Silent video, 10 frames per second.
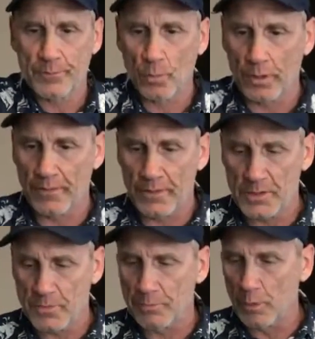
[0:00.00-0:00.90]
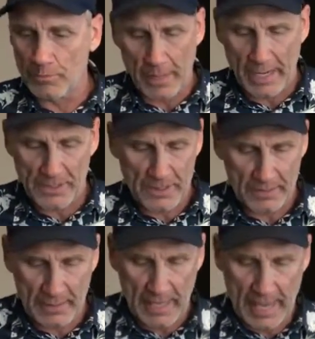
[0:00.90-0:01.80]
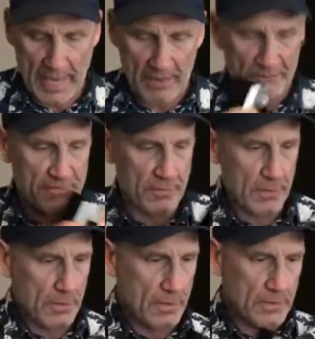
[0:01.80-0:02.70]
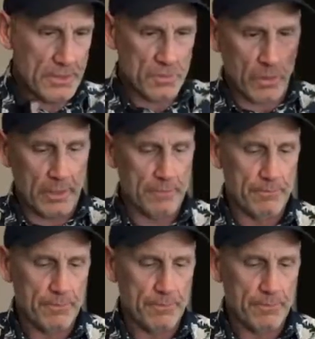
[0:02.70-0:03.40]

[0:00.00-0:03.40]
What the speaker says: one of these boom mics in that I have, this one,